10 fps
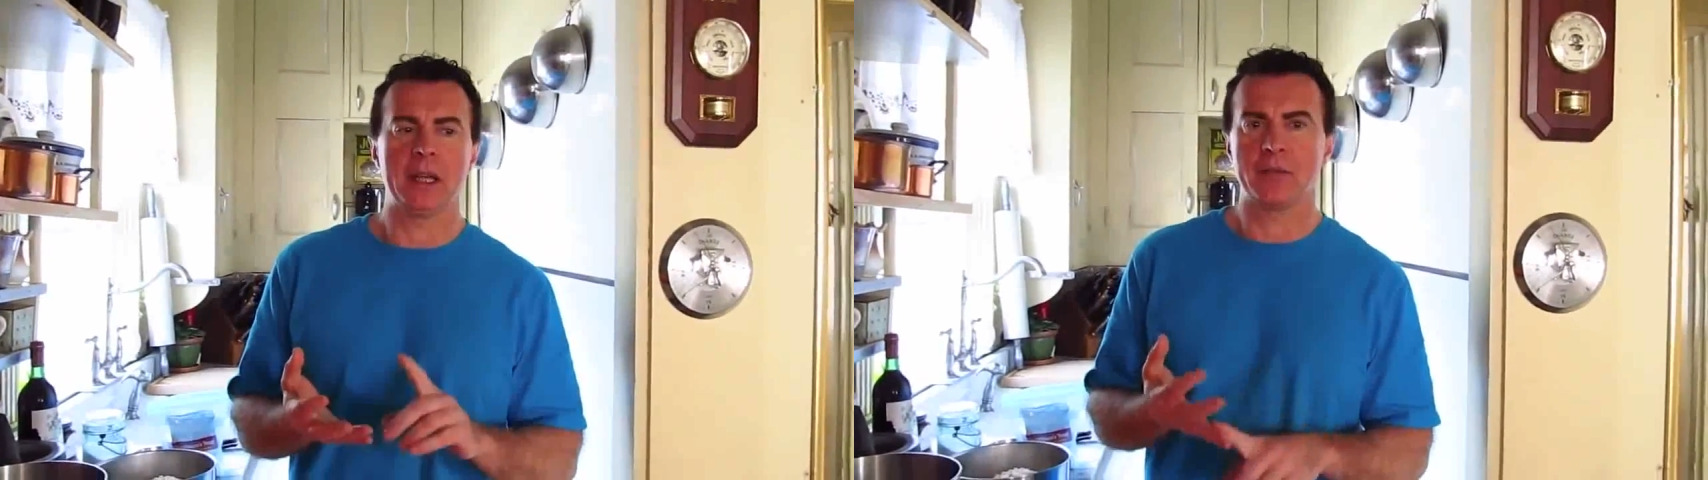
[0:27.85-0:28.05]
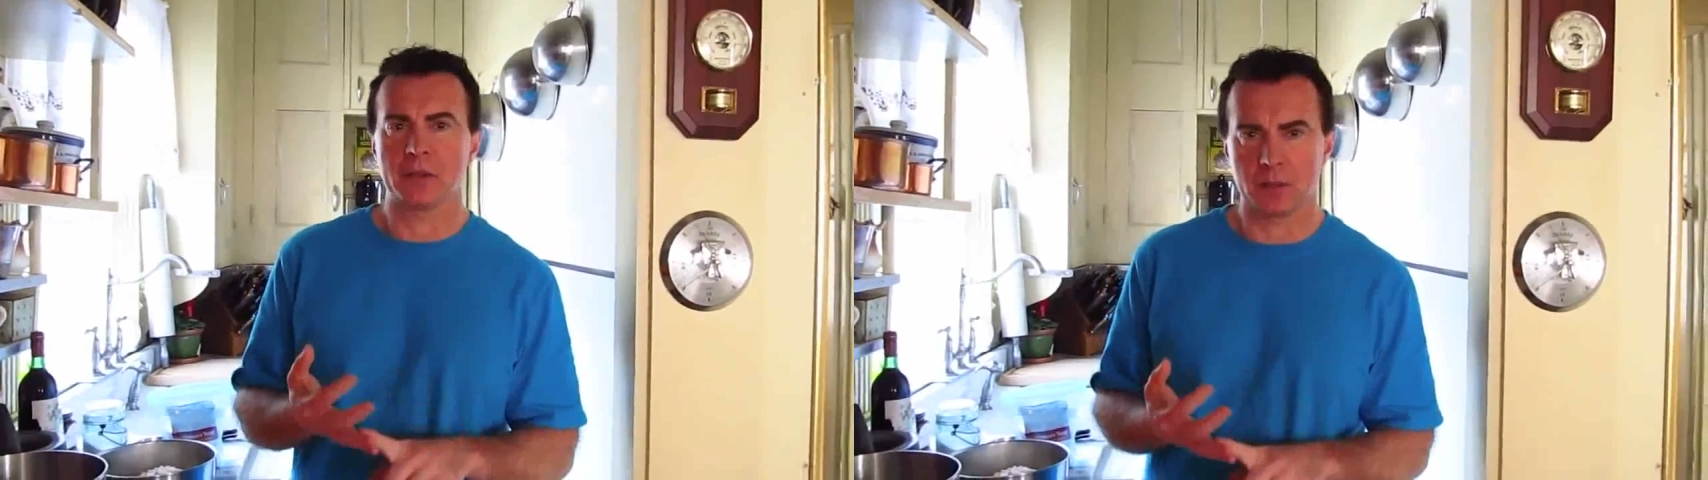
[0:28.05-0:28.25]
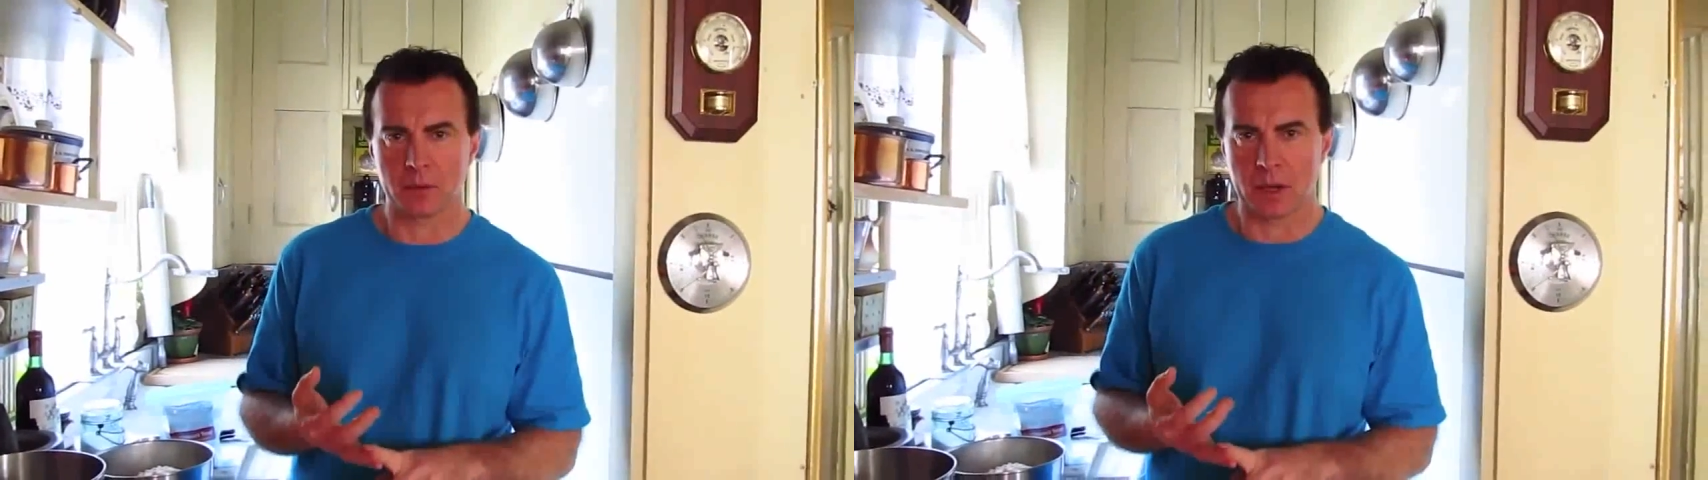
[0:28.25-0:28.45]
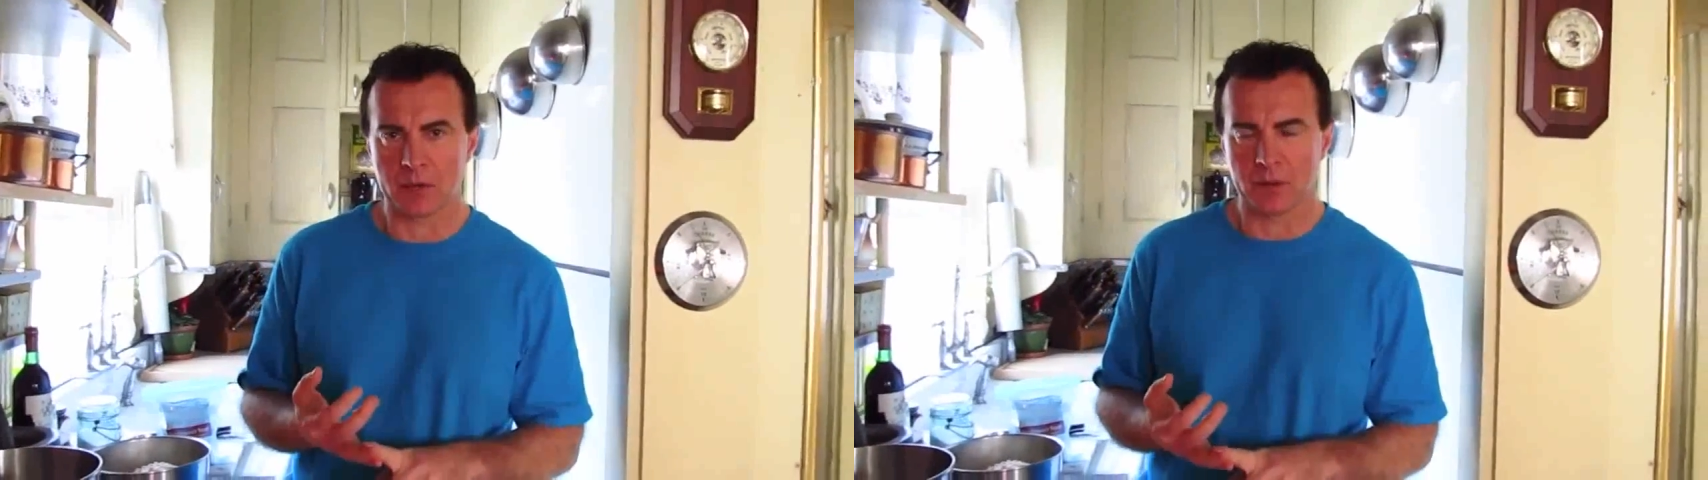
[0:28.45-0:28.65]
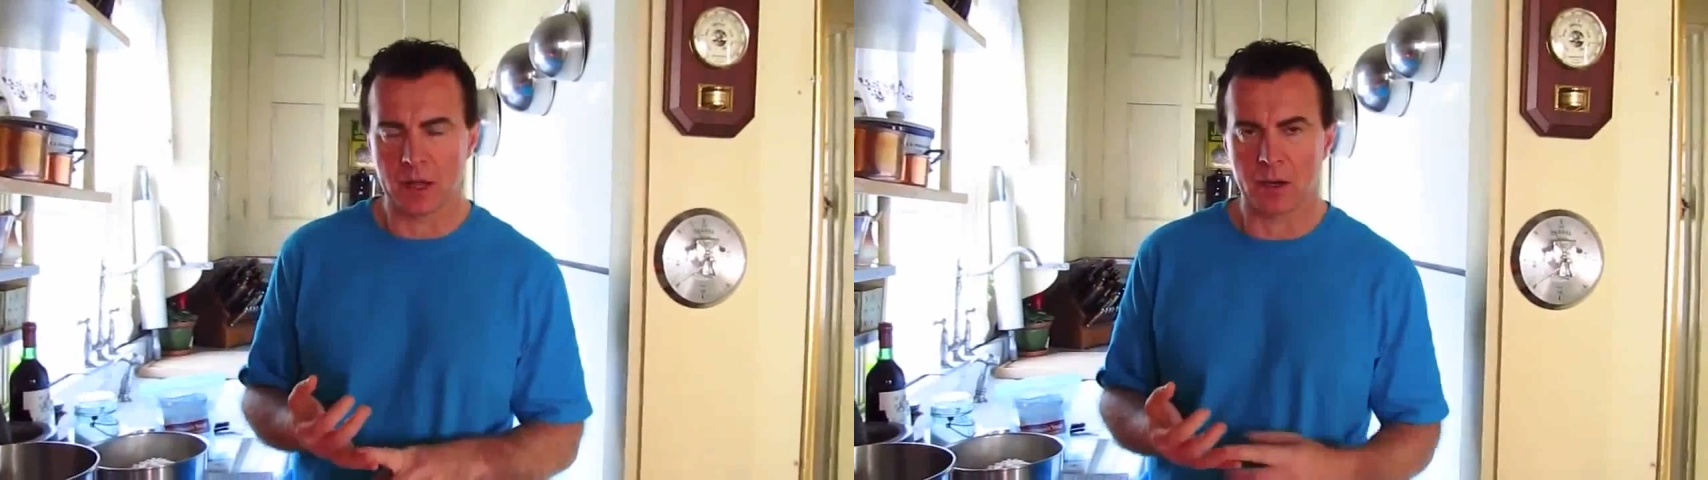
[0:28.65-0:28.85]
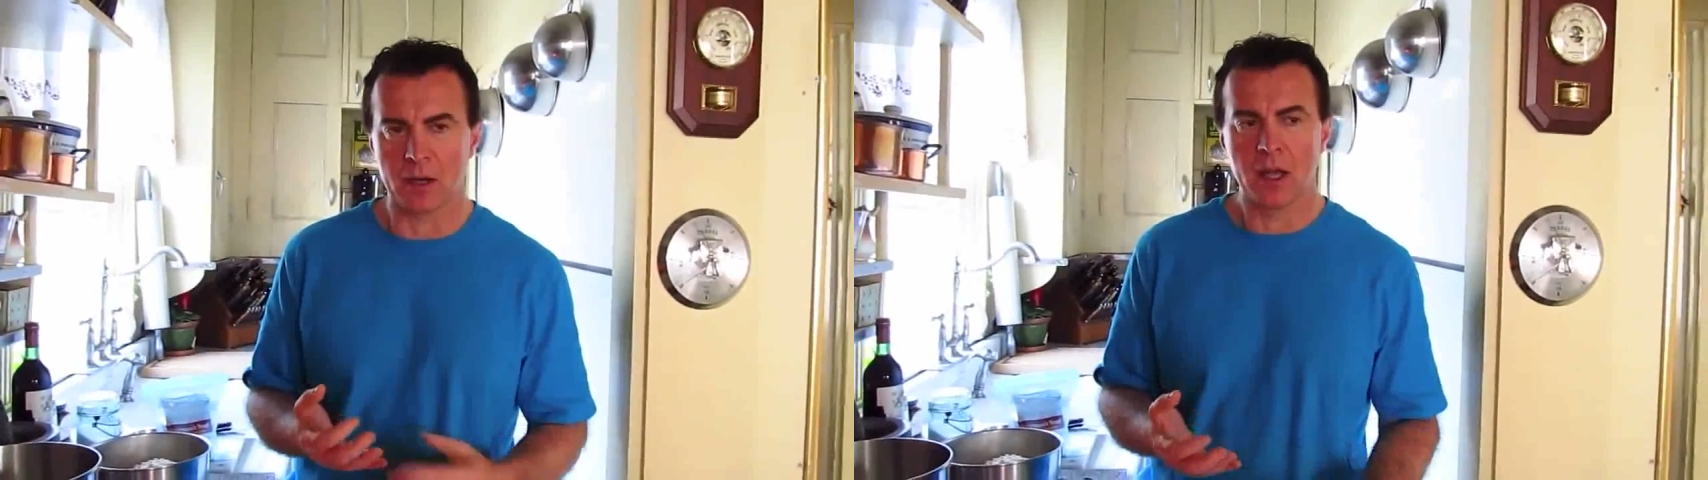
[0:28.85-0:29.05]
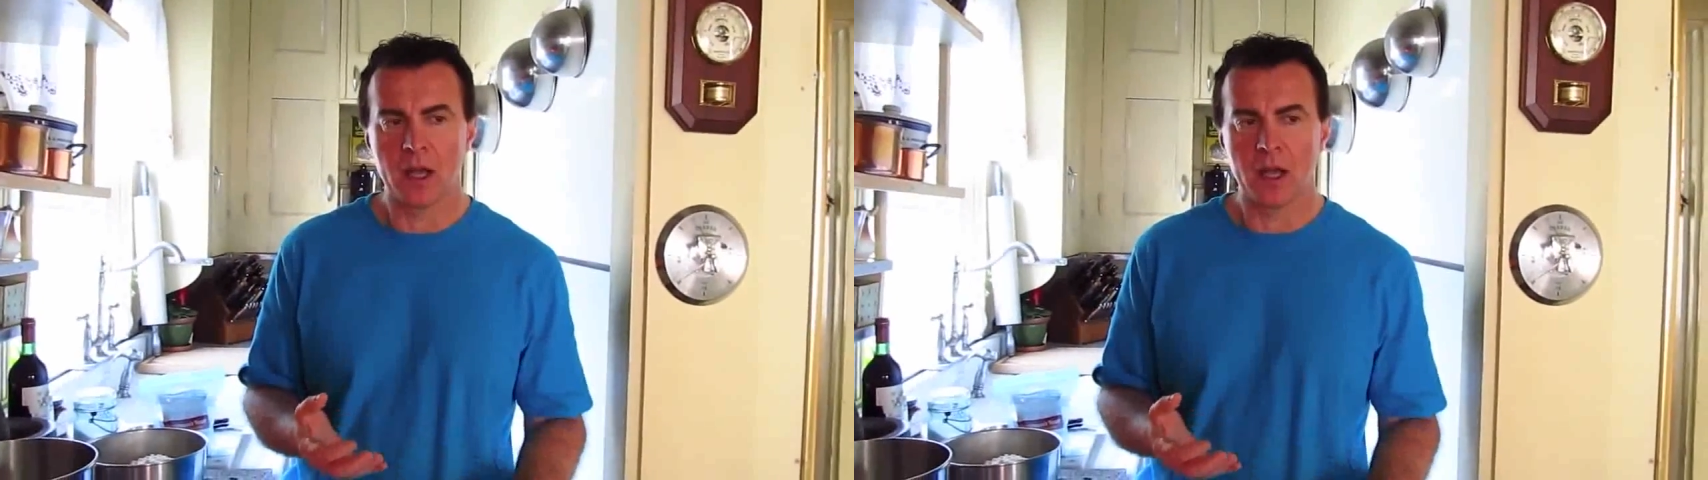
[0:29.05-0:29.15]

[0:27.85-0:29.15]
half a cup of rye flour.